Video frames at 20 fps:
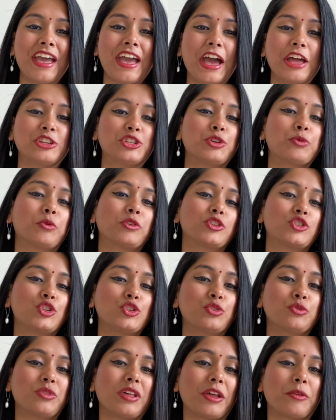And she wants to
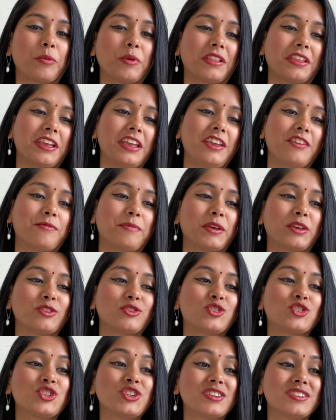do that with Eve
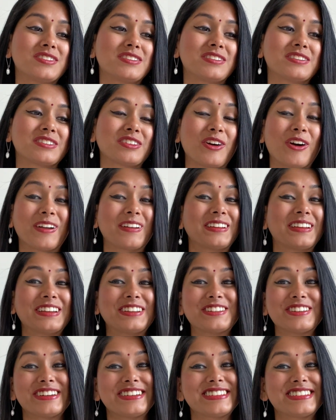because she's gotten
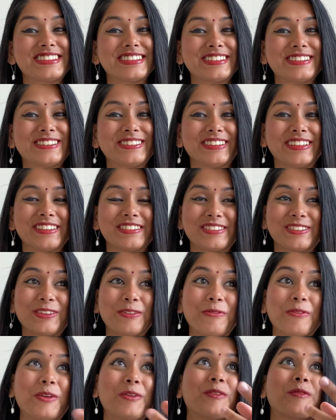adjusted to this. See,
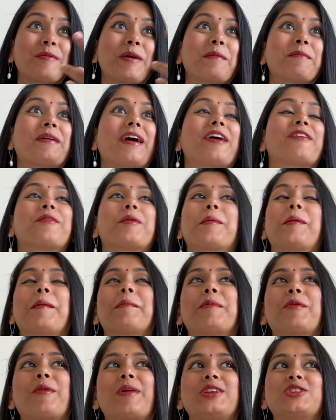I
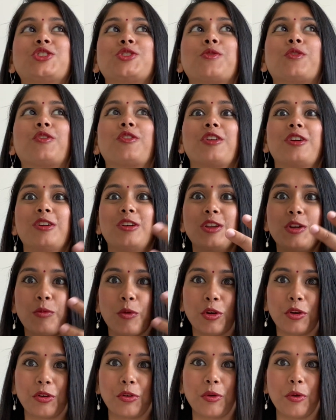remember when she really
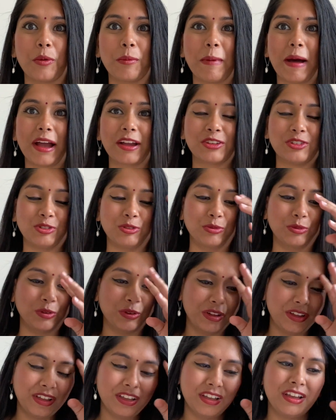wanted to go back to
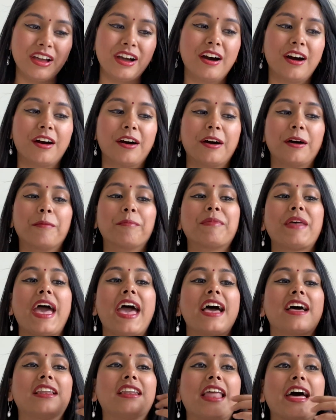
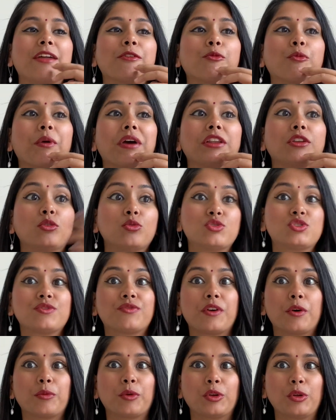hell, and when
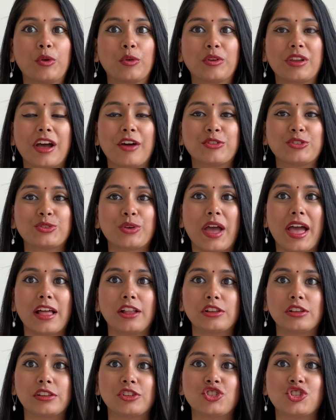Lucifer would go down to
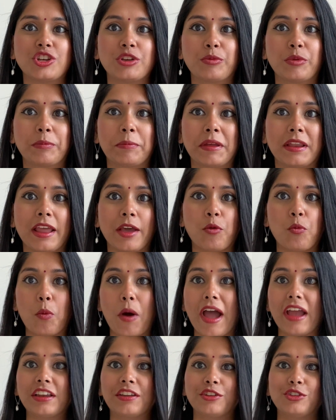hell, she would be like,
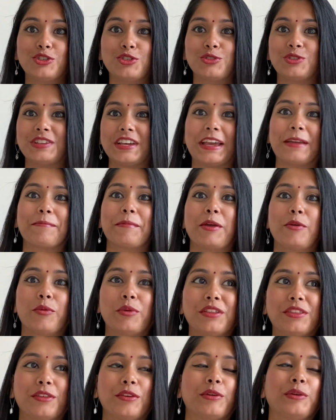why didn't you take me
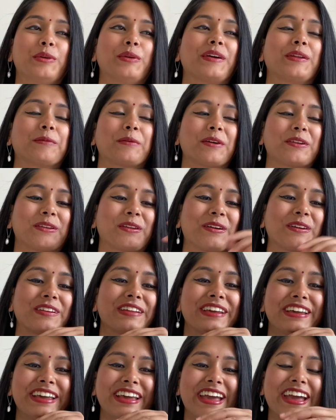with you and whatnot?
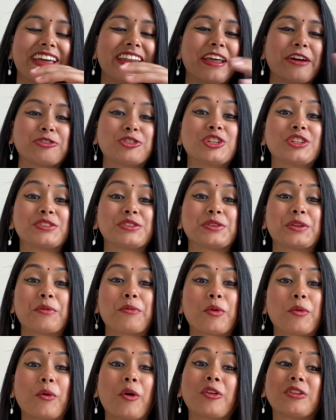And now she doesn't even
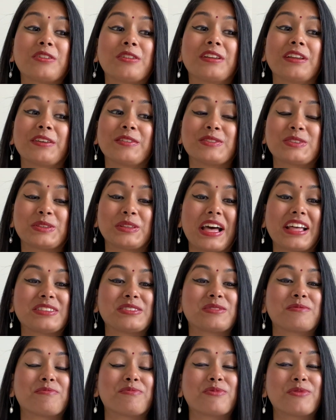want to leave. So
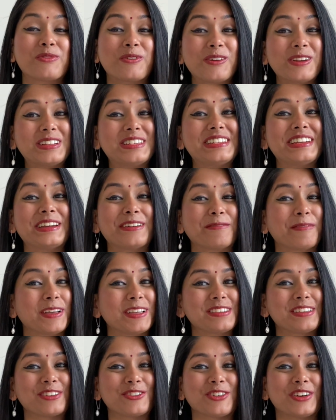that's pretty
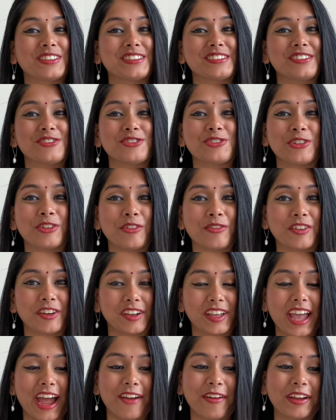amazing transition of her
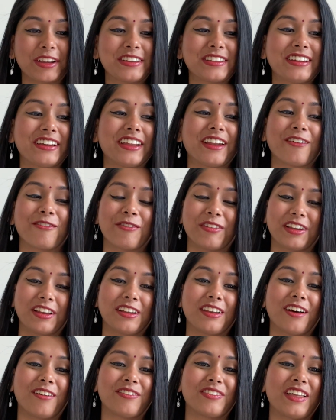character, and I really
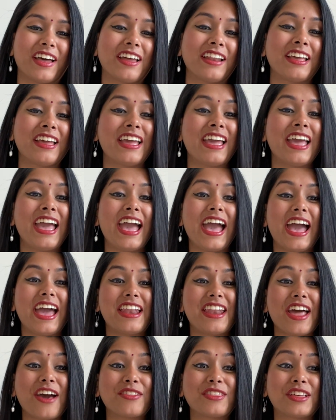love that.
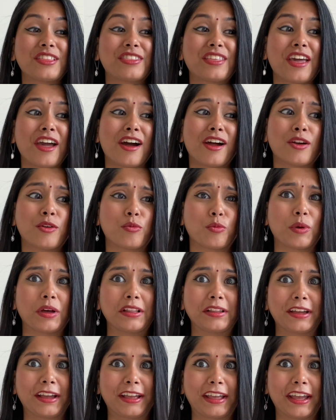And now that they are,
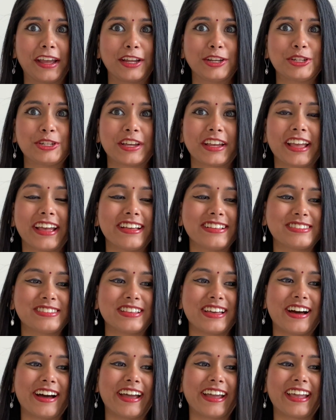well, engaged, I guess,
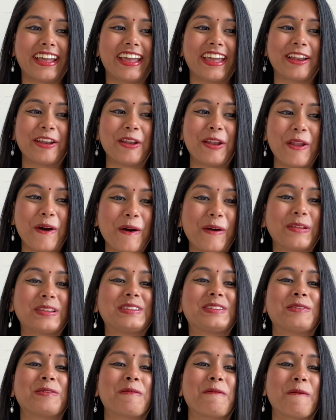I
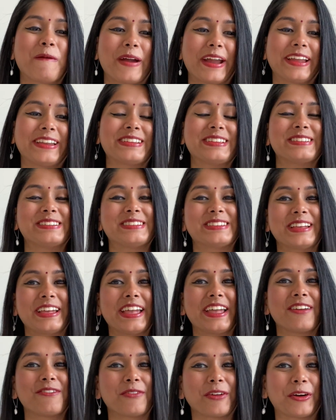cannot wait to
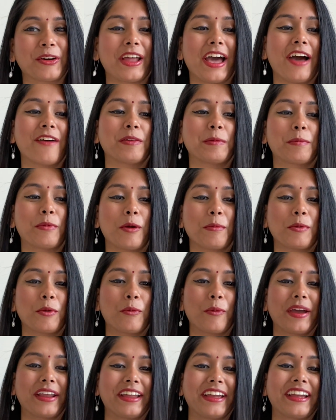see if they're going to have a proper
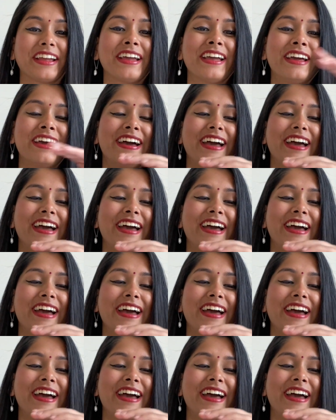wedding.